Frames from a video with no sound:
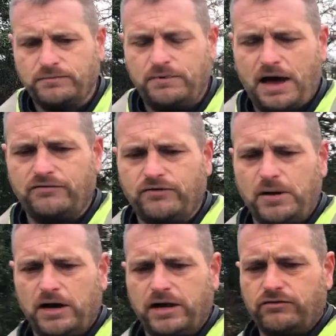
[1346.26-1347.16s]

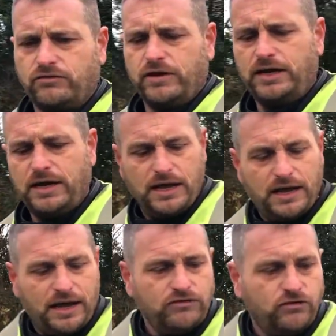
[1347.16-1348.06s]
aftermarket screen,
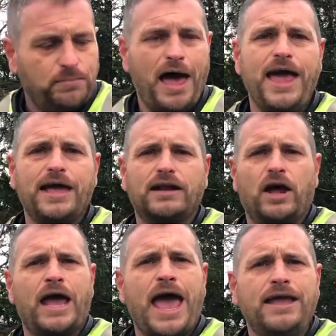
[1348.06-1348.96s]
is you're paying
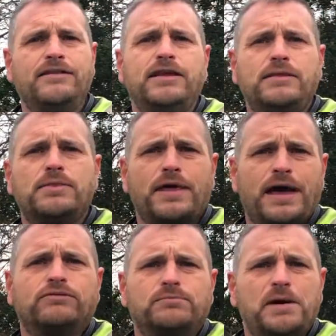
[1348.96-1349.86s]
like
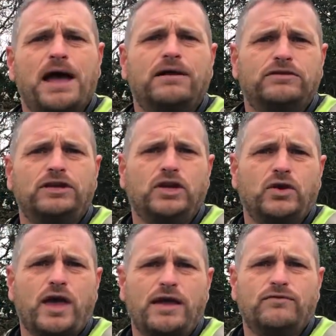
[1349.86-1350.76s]
£18,000 in the
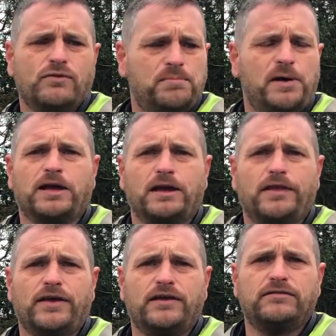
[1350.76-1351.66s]
UK for a bike like
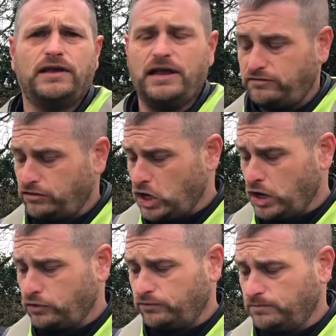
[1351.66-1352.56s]
this. It's
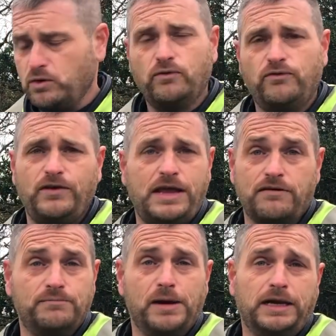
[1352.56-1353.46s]
no small feat
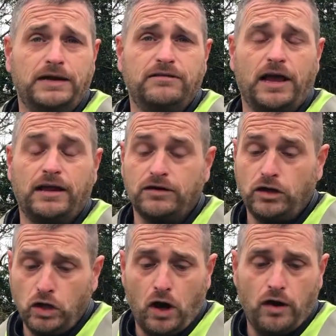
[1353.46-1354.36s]
of money, is it? It's a
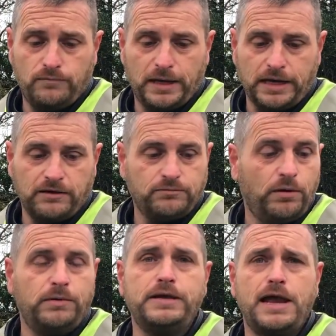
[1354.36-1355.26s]
lot of money. It's
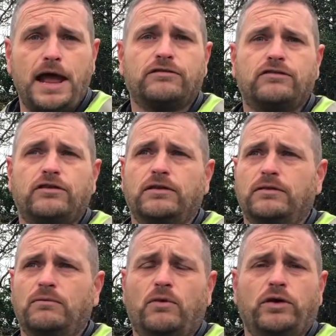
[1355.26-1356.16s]
probably next to
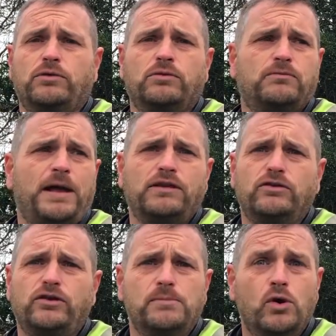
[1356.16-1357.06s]
what you would spend on
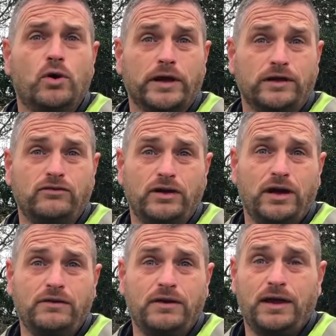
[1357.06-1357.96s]
your mortgage, you
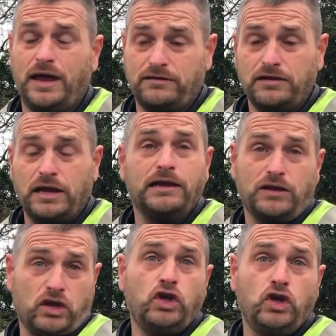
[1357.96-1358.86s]
know? It's a
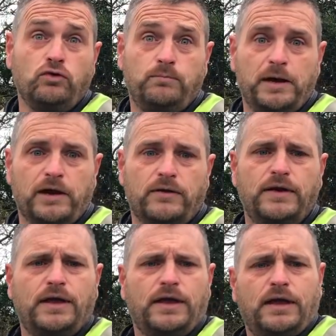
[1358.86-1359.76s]
huge bill.
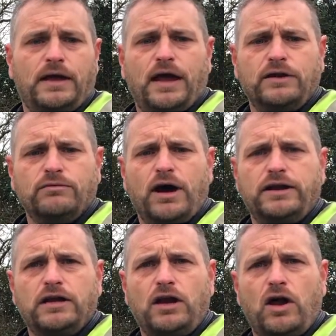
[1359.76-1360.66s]
And you're
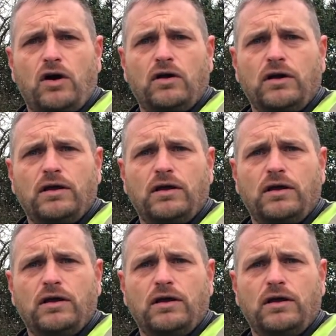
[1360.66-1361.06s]
riding along.